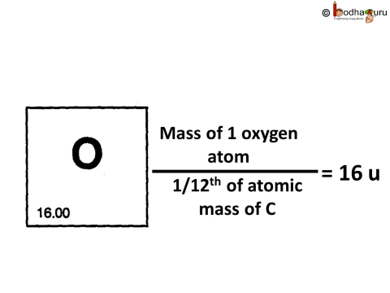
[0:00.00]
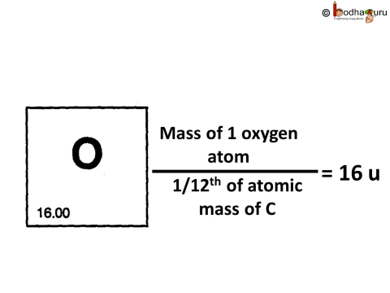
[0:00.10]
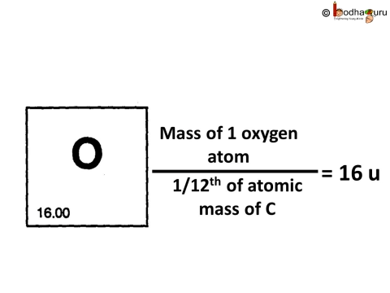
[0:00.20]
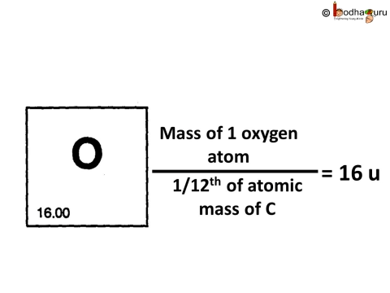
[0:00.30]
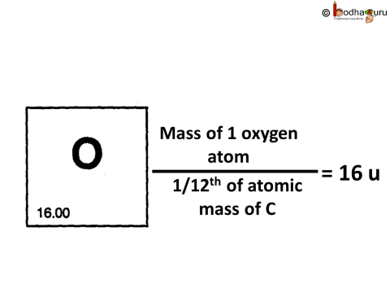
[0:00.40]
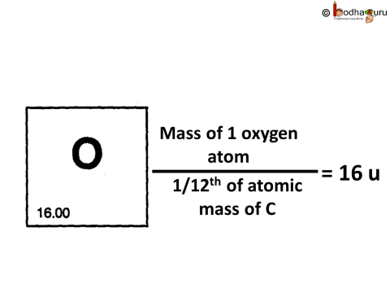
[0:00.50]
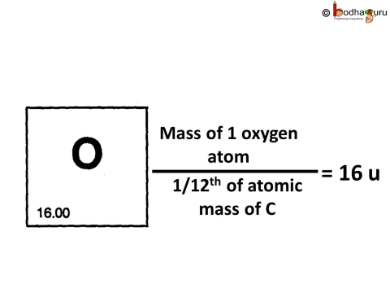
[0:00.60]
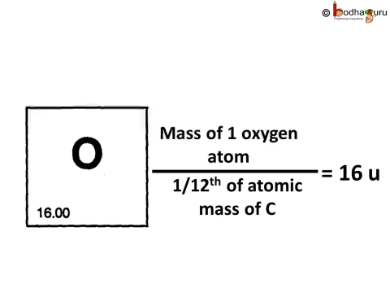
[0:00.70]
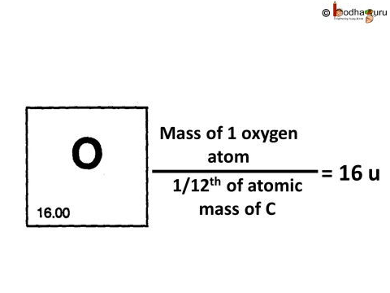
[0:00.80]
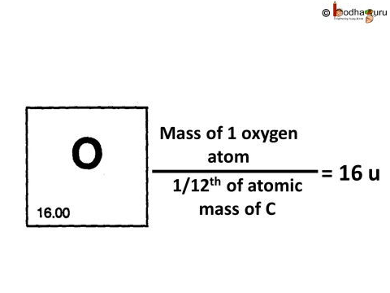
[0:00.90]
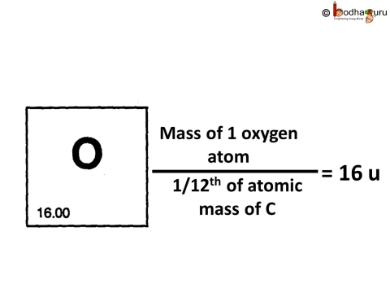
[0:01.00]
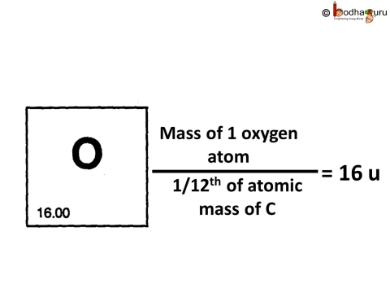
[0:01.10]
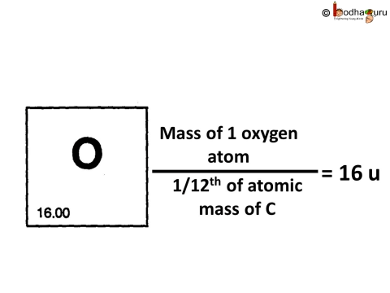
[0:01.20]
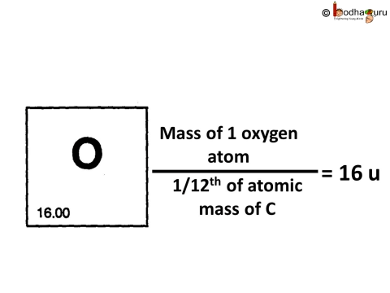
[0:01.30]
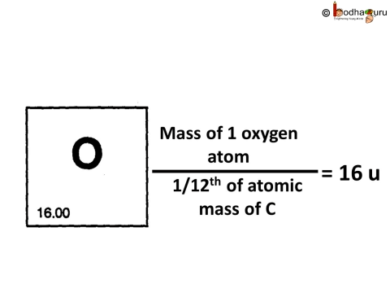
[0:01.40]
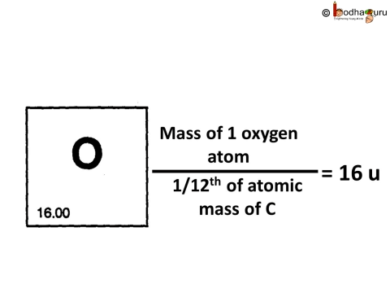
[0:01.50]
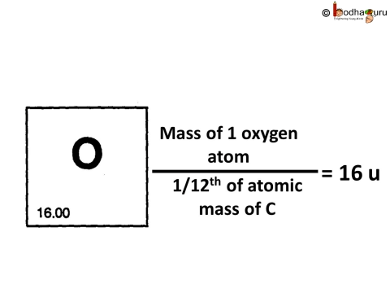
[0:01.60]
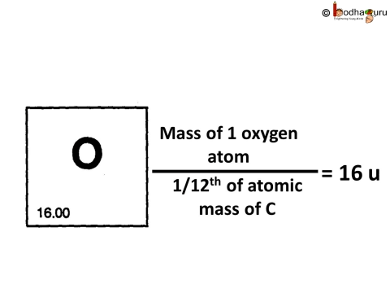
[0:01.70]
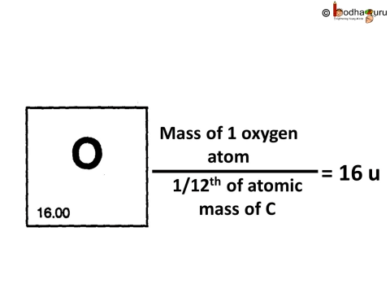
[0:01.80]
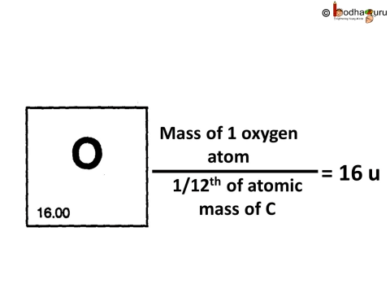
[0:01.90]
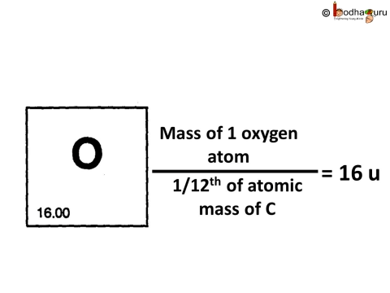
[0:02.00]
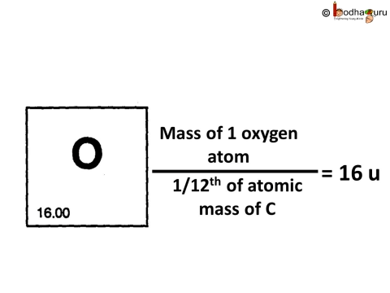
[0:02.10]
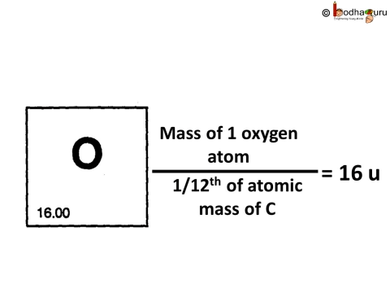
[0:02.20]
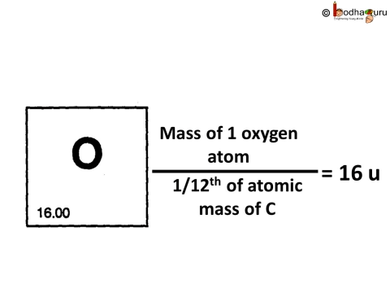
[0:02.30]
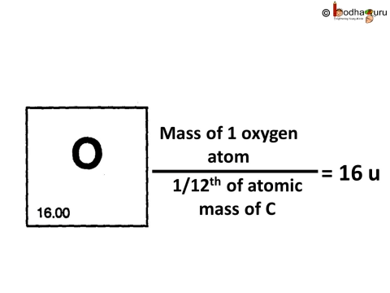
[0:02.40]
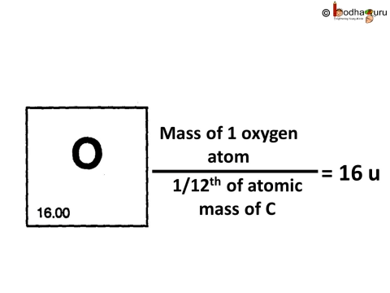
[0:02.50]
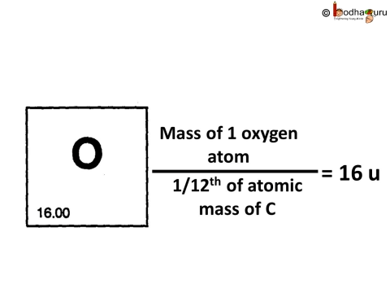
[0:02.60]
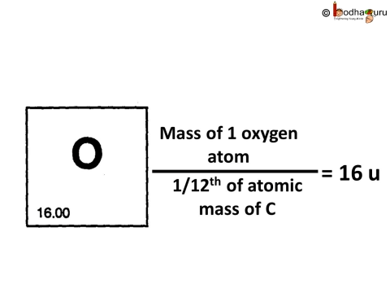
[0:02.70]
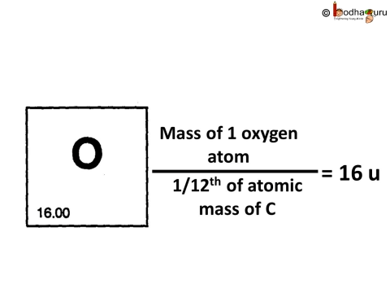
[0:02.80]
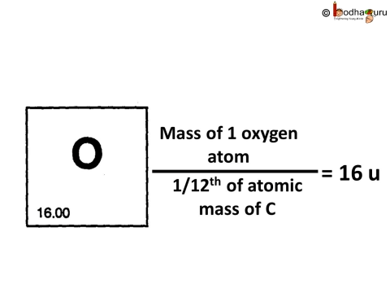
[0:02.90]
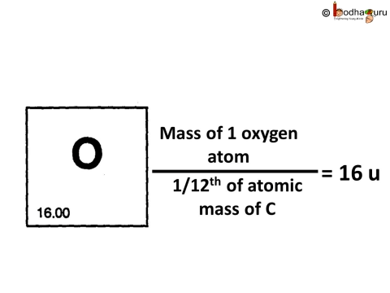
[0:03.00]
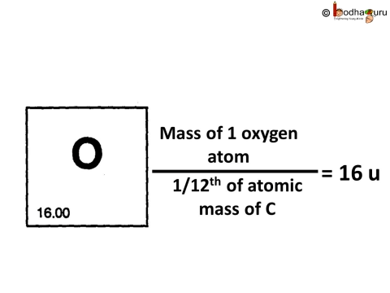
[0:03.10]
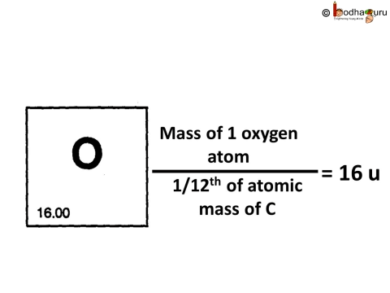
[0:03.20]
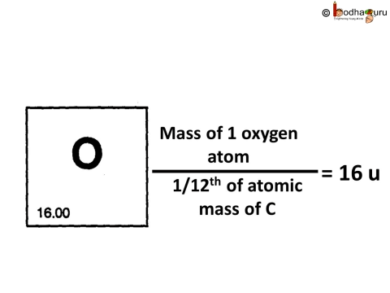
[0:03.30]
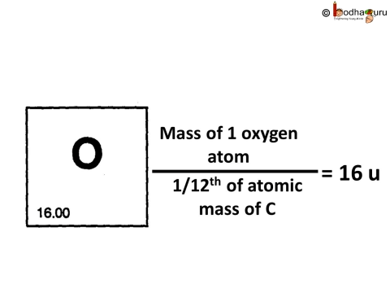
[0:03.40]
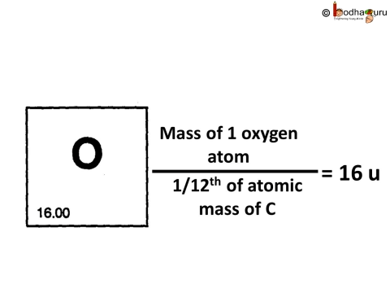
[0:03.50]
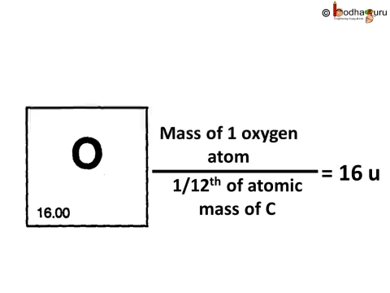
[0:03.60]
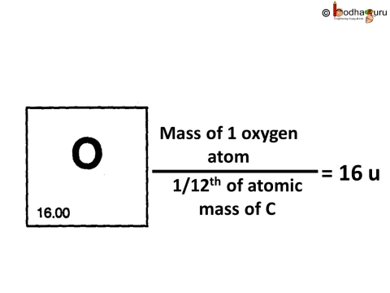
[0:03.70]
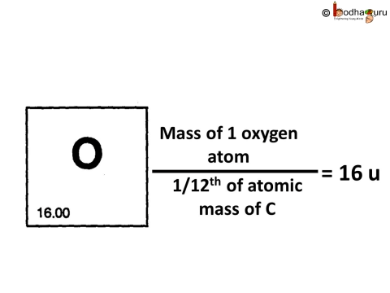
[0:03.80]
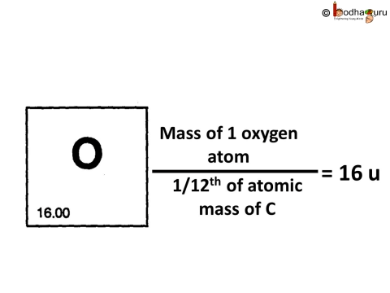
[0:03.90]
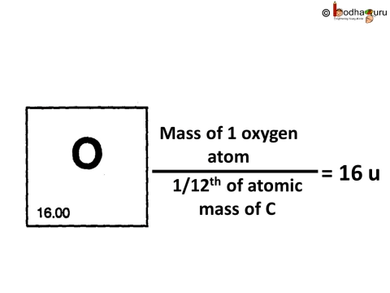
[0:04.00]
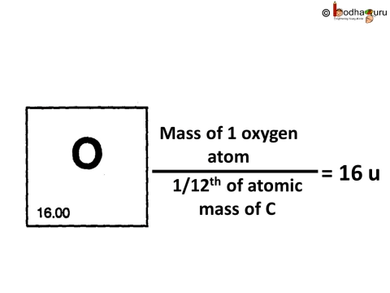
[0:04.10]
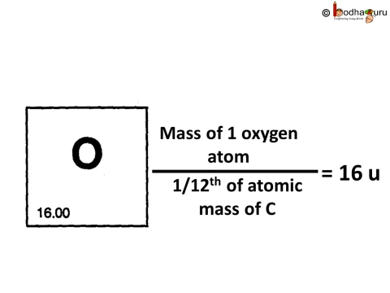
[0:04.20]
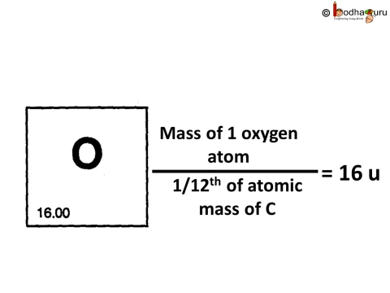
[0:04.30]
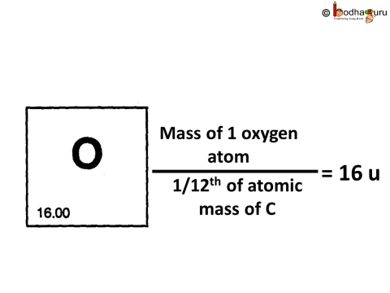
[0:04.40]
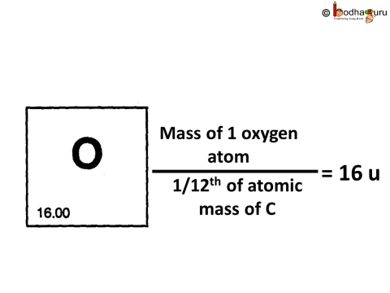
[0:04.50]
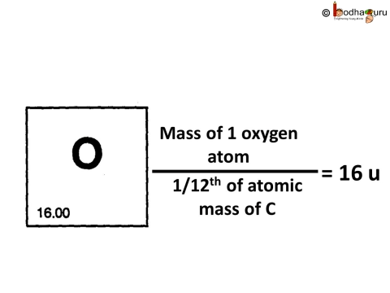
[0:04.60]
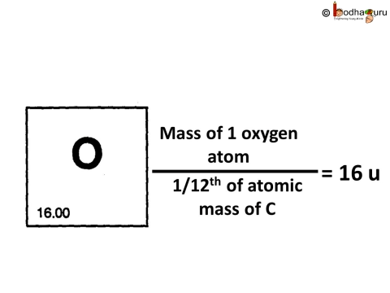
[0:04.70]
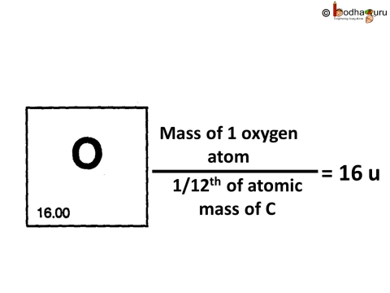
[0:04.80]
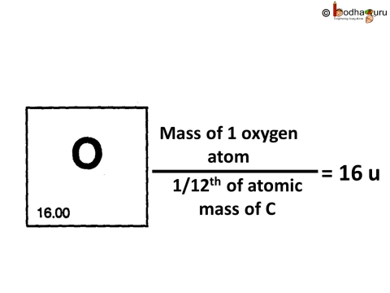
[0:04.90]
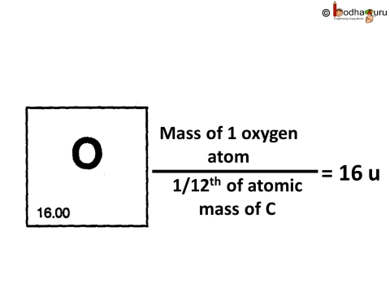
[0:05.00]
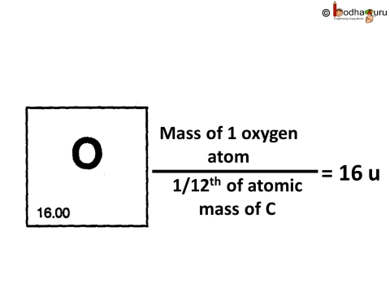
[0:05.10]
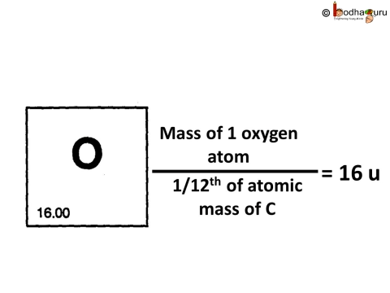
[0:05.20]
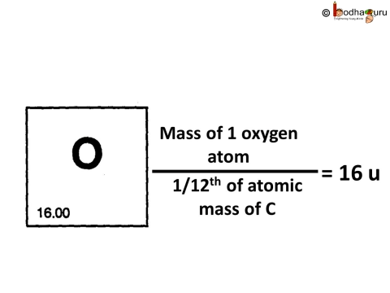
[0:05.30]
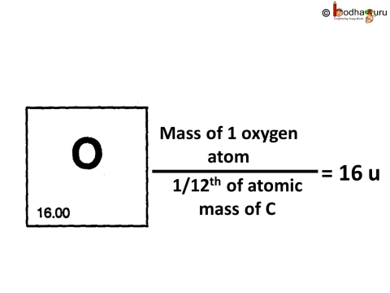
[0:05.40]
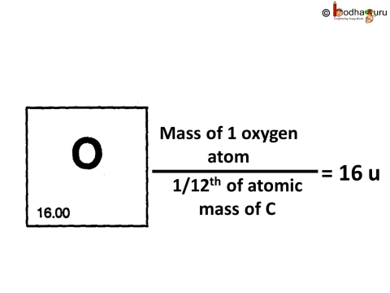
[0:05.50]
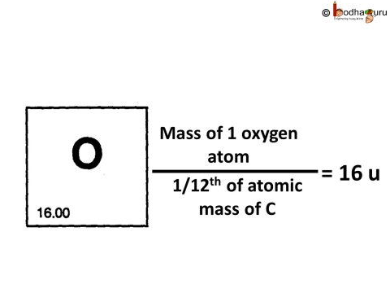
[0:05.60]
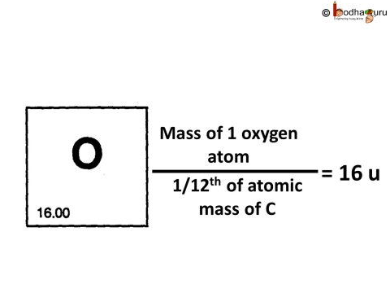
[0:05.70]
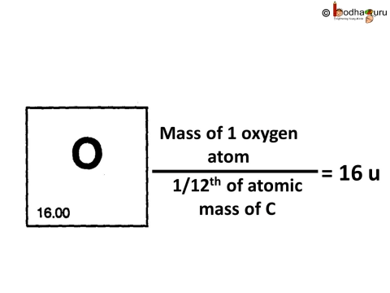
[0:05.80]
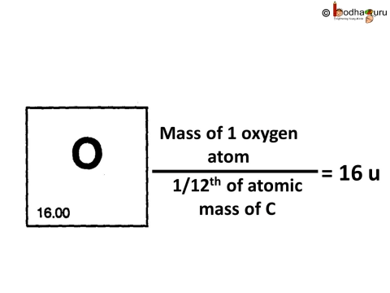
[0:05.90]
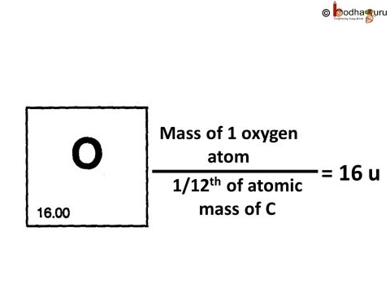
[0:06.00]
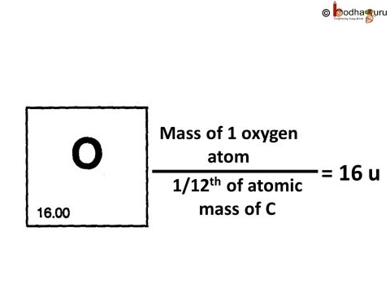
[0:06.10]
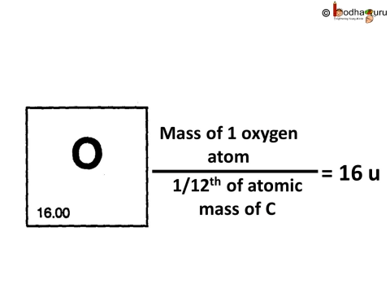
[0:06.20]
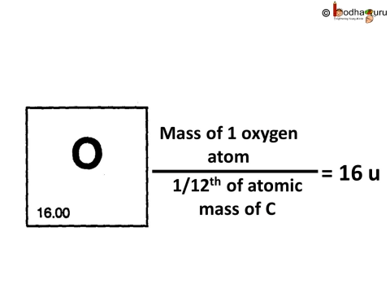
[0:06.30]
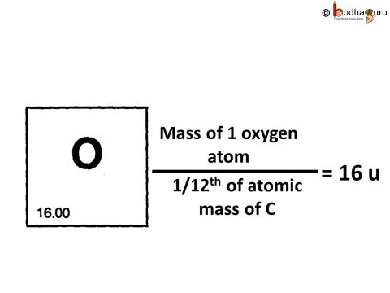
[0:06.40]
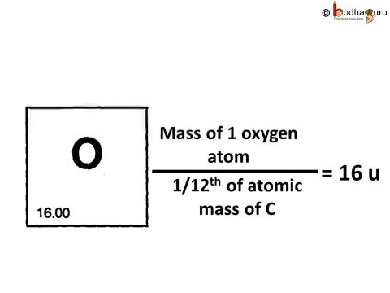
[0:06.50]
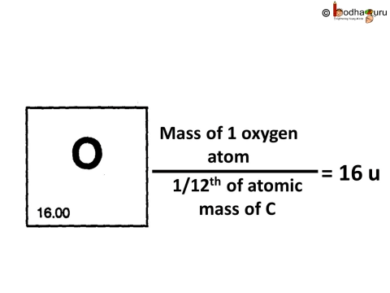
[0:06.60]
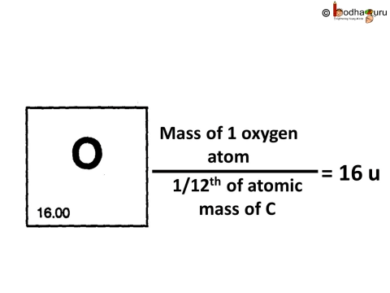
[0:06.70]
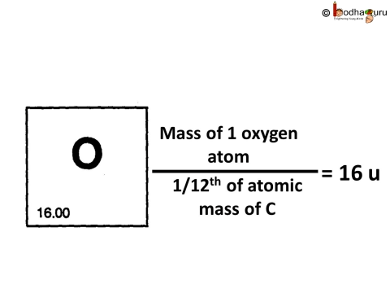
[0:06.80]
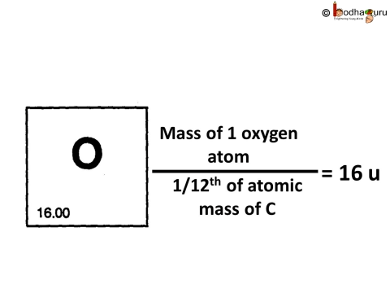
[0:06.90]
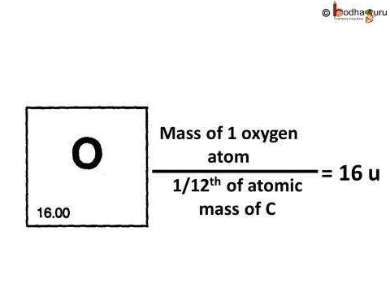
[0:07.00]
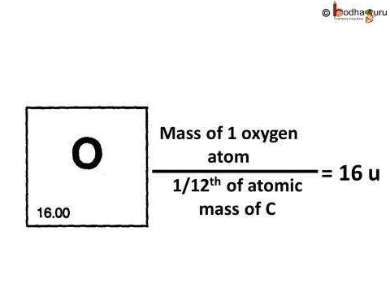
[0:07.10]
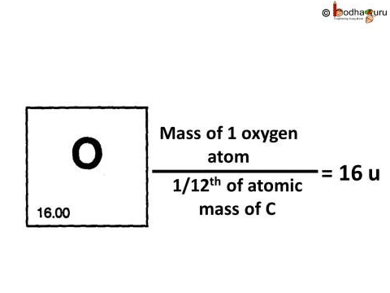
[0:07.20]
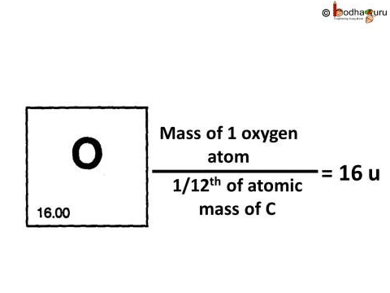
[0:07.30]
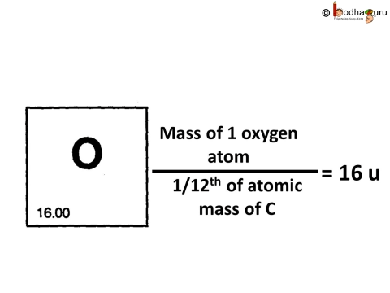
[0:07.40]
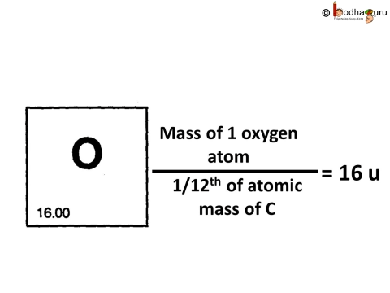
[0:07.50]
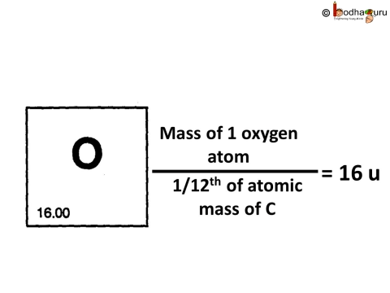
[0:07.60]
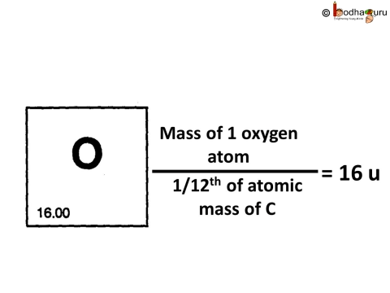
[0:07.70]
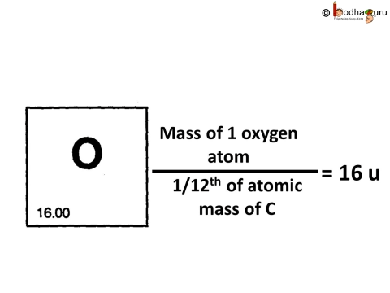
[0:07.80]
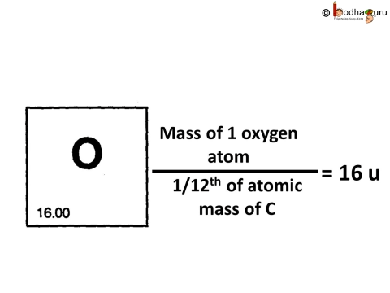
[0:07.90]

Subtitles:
(no speaker visible)